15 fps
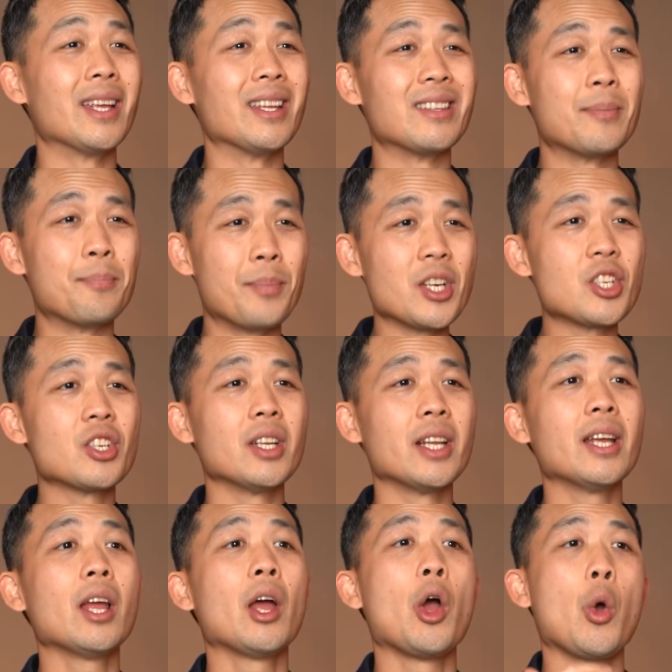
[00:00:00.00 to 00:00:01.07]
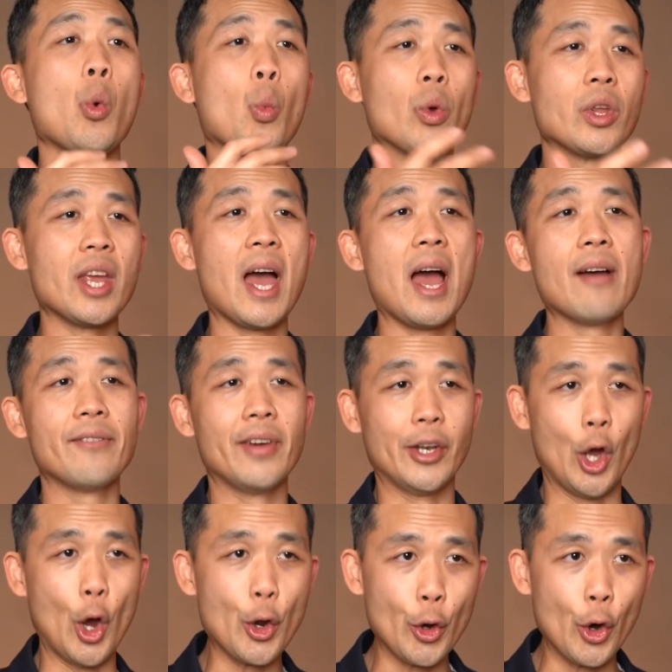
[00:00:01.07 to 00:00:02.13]
especially when you have an
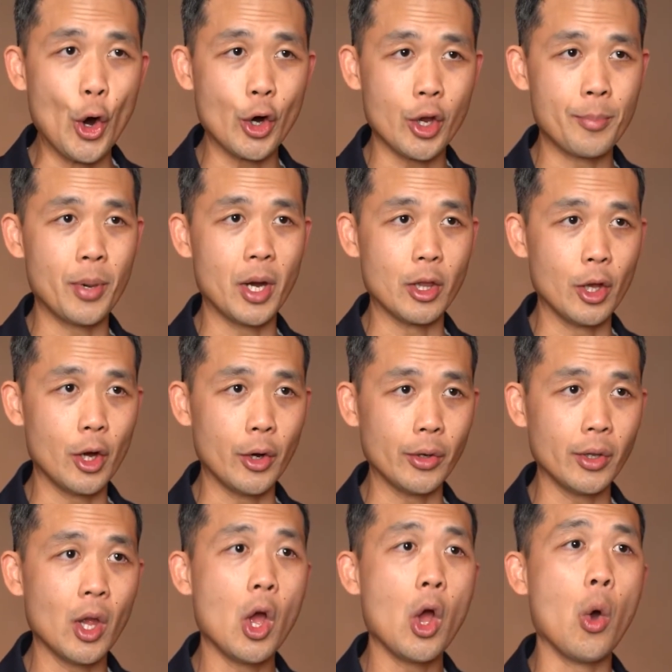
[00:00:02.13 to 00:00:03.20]
owner-occupied loan